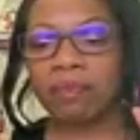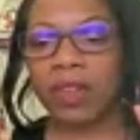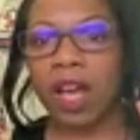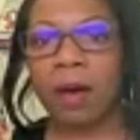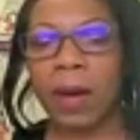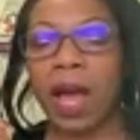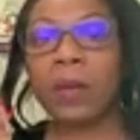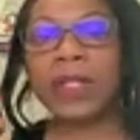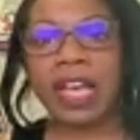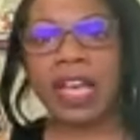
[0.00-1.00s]
Um, I
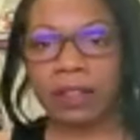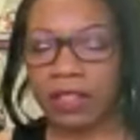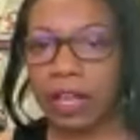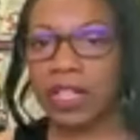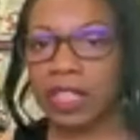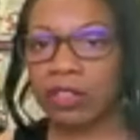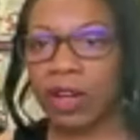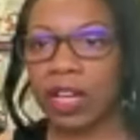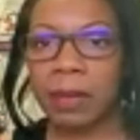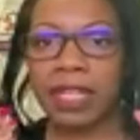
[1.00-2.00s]
would de- definitely
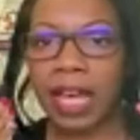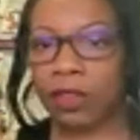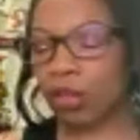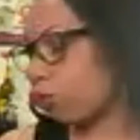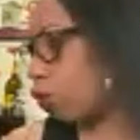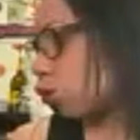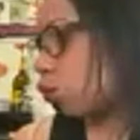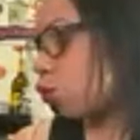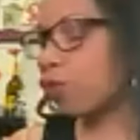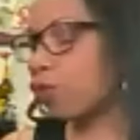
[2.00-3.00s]
recommend either
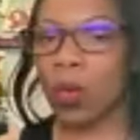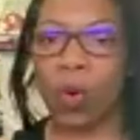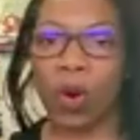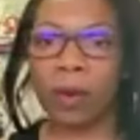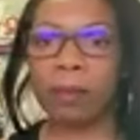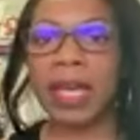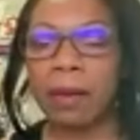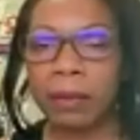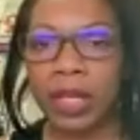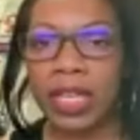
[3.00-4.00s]
groove or
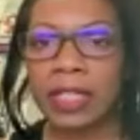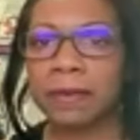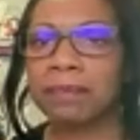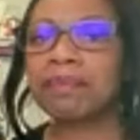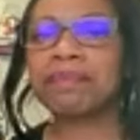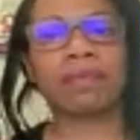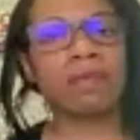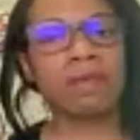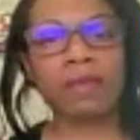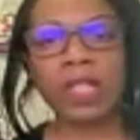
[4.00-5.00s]
pamper him
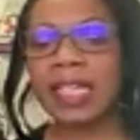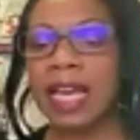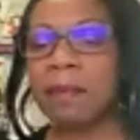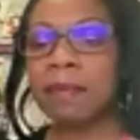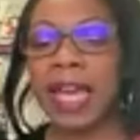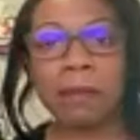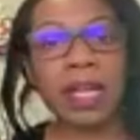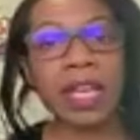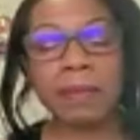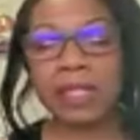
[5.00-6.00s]
again, pamper
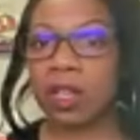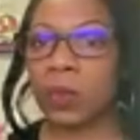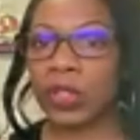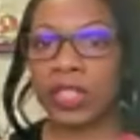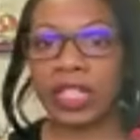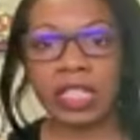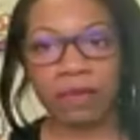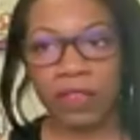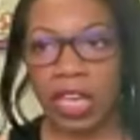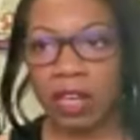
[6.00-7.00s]
him is going to work in his
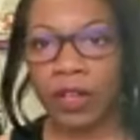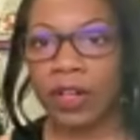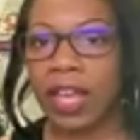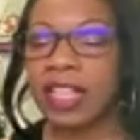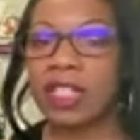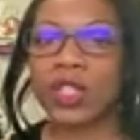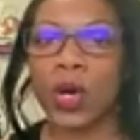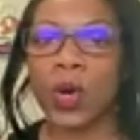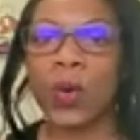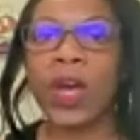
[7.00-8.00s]
favor. And
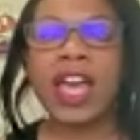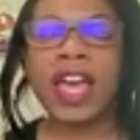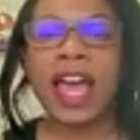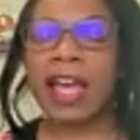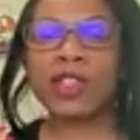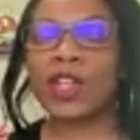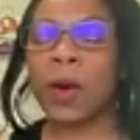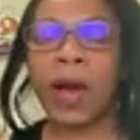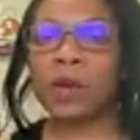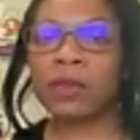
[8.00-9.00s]
so, you know,
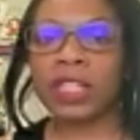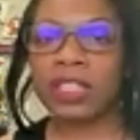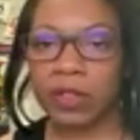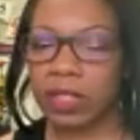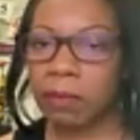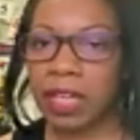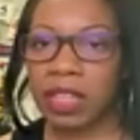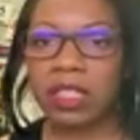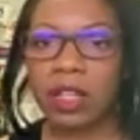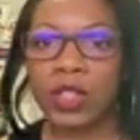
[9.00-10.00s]
I don't think there's a man that's
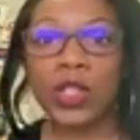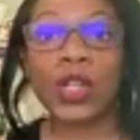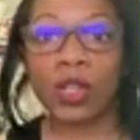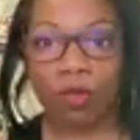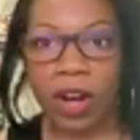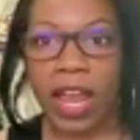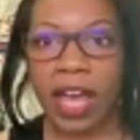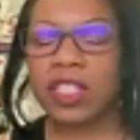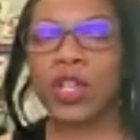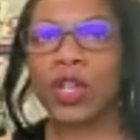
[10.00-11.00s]
going to turn around,
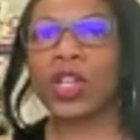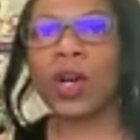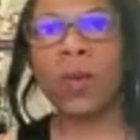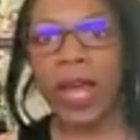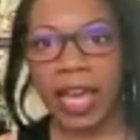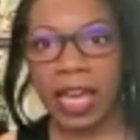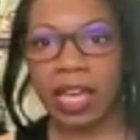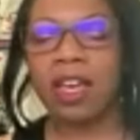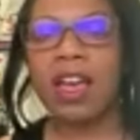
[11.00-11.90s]
turn away